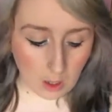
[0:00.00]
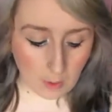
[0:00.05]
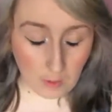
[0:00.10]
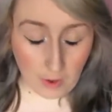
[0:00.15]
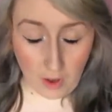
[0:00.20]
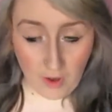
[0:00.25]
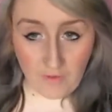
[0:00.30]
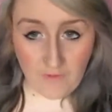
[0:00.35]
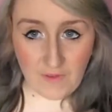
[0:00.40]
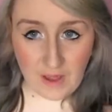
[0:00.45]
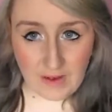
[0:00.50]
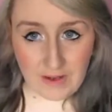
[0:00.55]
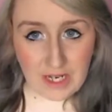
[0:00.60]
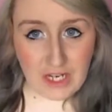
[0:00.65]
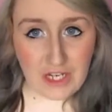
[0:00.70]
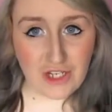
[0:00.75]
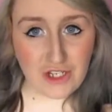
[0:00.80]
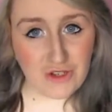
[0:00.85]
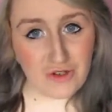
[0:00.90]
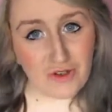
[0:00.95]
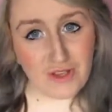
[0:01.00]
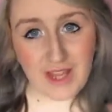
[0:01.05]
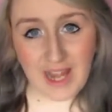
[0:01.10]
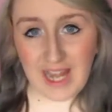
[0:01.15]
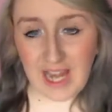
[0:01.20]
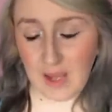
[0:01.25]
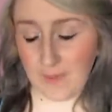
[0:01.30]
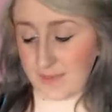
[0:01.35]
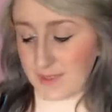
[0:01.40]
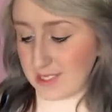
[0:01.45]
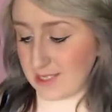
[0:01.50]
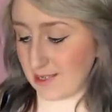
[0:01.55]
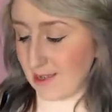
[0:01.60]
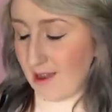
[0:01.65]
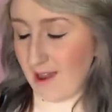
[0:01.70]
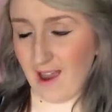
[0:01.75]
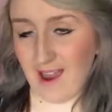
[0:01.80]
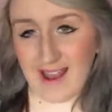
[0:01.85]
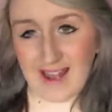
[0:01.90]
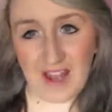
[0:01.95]
put foundation on their lips.
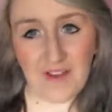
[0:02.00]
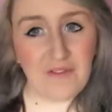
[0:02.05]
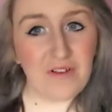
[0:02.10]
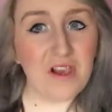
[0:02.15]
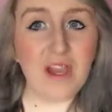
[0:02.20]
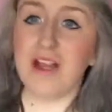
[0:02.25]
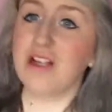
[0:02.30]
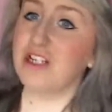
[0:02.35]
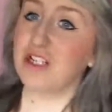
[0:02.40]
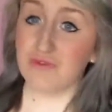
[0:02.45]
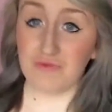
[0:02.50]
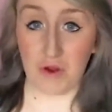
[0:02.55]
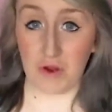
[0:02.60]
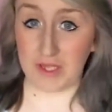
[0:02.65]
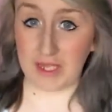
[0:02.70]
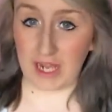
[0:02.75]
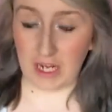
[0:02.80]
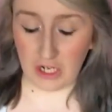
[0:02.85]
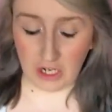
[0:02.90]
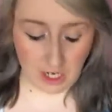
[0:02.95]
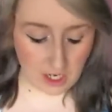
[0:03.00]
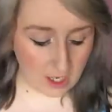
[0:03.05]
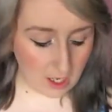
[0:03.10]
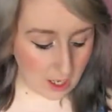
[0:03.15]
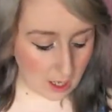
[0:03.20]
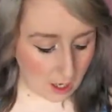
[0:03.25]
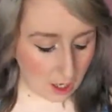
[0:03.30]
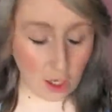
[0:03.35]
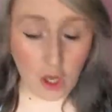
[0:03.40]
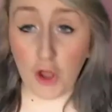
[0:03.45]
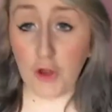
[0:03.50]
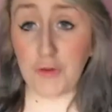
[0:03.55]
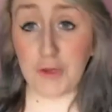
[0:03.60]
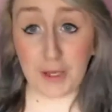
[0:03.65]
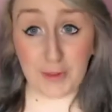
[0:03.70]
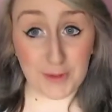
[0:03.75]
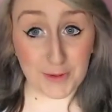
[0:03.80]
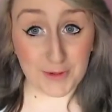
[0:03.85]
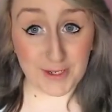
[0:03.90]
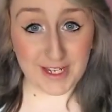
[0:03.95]
I never liked to rock that look. A lot of
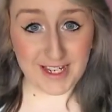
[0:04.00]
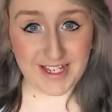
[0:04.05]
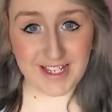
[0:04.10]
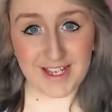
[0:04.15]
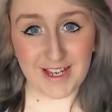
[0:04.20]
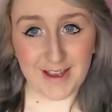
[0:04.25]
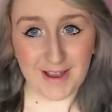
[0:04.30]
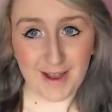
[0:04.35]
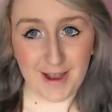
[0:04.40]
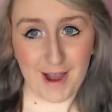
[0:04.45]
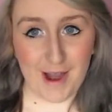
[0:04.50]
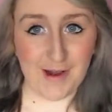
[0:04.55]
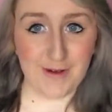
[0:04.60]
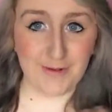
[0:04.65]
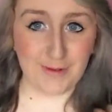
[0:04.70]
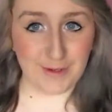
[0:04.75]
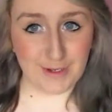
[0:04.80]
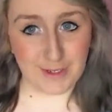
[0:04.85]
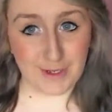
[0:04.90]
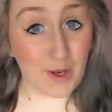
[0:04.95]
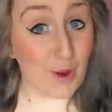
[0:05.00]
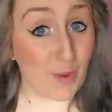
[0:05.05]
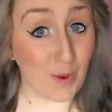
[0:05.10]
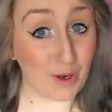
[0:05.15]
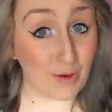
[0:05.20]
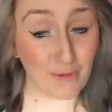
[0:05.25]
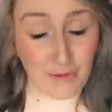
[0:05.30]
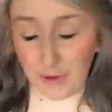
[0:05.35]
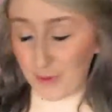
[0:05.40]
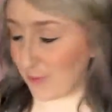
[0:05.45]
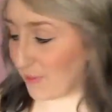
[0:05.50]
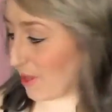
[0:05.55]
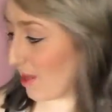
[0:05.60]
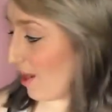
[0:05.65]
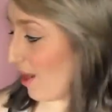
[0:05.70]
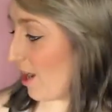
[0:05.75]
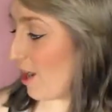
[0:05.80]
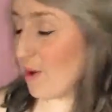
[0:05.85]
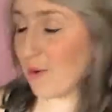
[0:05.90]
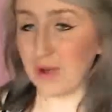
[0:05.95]
people did. I was not one of them.
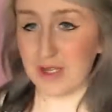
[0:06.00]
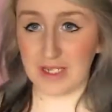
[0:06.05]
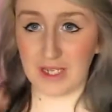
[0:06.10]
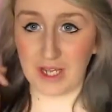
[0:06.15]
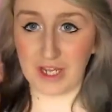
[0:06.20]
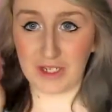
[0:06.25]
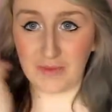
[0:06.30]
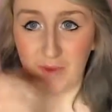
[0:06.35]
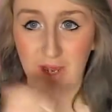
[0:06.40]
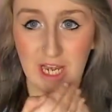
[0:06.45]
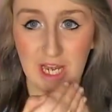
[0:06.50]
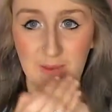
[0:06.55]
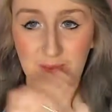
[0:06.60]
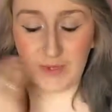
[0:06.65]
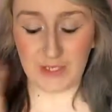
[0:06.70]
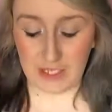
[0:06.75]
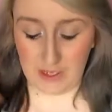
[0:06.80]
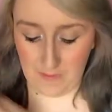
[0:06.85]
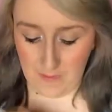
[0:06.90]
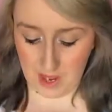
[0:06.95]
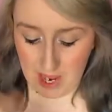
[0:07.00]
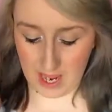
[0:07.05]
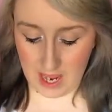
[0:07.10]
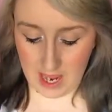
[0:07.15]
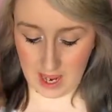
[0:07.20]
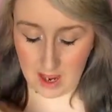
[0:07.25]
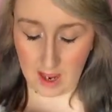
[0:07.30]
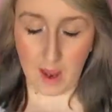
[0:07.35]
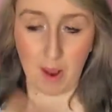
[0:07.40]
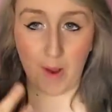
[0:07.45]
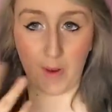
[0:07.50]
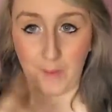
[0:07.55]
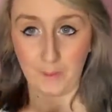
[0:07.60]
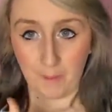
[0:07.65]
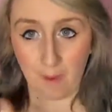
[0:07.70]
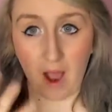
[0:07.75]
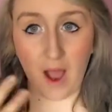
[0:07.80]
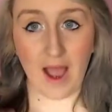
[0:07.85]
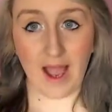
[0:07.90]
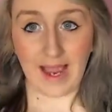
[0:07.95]
I always liked my lips to be
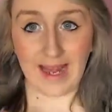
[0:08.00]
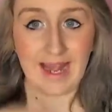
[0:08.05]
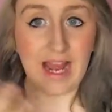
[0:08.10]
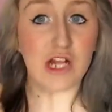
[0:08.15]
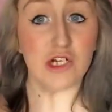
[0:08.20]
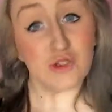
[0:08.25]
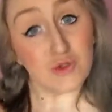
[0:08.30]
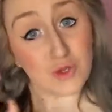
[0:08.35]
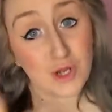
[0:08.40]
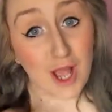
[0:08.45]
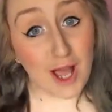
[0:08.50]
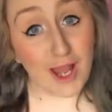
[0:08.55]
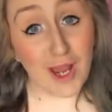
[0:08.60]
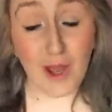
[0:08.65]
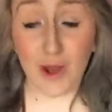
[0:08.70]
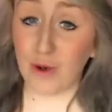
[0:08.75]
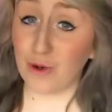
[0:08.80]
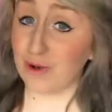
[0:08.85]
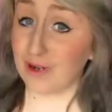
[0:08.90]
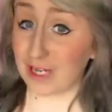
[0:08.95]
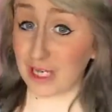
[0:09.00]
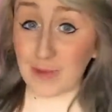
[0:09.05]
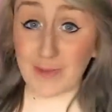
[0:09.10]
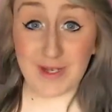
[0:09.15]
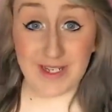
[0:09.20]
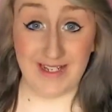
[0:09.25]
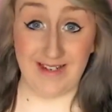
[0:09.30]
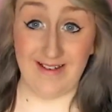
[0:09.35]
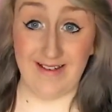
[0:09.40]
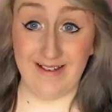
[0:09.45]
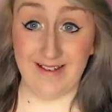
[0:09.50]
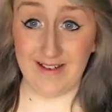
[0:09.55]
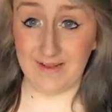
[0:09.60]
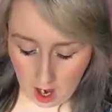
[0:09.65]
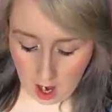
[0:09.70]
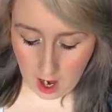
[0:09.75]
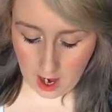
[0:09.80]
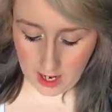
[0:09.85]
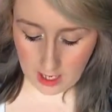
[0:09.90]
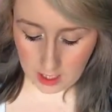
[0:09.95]
my natural colour or a little bit darker.
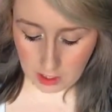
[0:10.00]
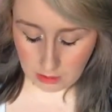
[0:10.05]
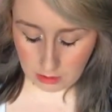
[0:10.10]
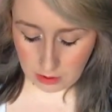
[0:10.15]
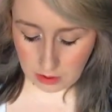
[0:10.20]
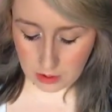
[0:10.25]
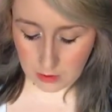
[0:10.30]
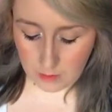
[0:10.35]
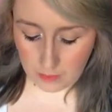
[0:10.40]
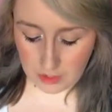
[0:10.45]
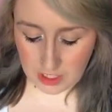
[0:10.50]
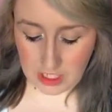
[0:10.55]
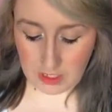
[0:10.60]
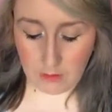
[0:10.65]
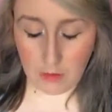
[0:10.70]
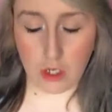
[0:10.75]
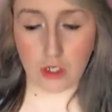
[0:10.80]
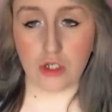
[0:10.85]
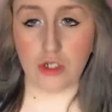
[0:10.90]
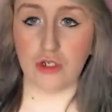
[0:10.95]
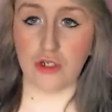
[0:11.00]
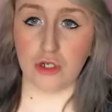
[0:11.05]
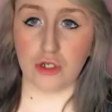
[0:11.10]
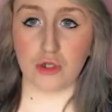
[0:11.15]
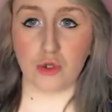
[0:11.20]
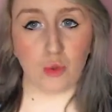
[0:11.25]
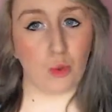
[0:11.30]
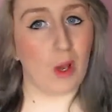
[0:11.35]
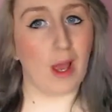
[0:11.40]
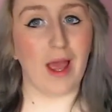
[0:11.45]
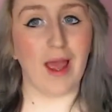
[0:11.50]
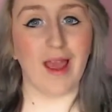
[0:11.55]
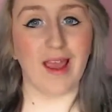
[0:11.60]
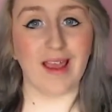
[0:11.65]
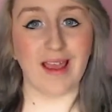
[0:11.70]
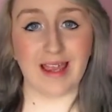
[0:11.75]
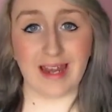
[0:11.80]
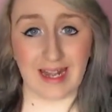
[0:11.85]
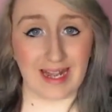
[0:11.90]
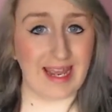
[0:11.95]
I used to pretty much just wear
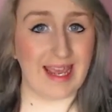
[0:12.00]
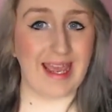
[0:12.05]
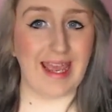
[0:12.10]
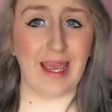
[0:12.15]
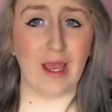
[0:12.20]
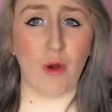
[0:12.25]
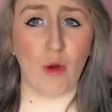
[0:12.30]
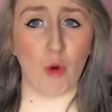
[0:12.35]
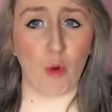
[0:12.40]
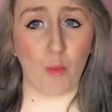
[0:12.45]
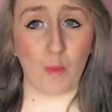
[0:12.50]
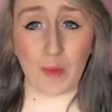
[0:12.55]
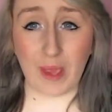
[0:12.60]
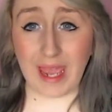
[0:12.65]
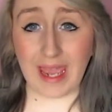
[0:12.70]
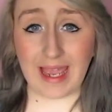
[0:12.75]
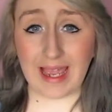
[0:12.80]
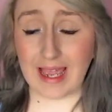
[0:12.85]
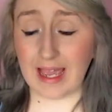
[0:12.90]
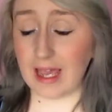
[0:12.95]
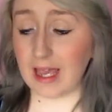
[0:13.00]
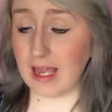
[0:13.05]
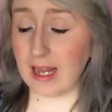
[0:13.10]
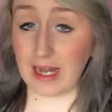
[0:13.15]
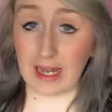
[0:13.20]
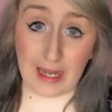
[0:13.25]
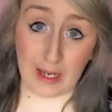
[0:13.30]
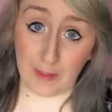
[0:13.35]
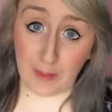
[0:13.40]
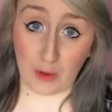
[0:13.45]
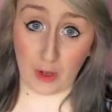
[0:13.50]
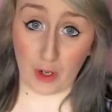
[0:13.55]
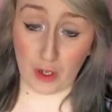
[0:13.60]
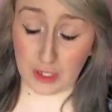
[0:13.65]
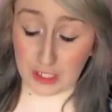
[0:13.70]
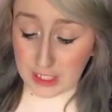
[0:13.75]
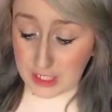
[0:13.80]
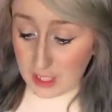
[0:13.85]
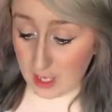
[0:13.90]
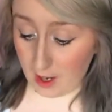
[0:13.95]
clear or pink lip
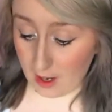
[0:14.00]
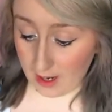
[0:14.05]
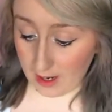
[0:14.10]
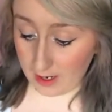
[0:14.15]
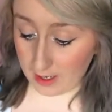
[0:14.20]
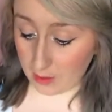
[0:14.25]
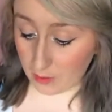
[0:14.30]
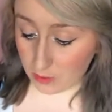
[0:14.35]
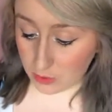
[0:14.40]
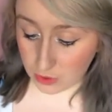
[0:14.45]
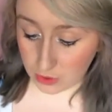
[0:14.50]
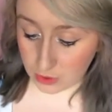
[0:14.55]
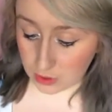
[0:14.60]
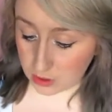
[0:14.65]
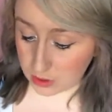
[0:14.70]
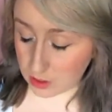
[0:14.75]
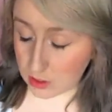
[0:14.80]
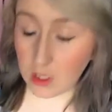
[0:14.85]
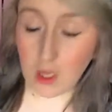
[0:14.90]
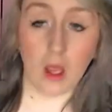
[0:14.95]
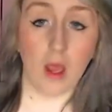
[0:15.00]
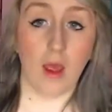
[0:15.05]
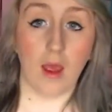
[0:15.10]
gloss. I was just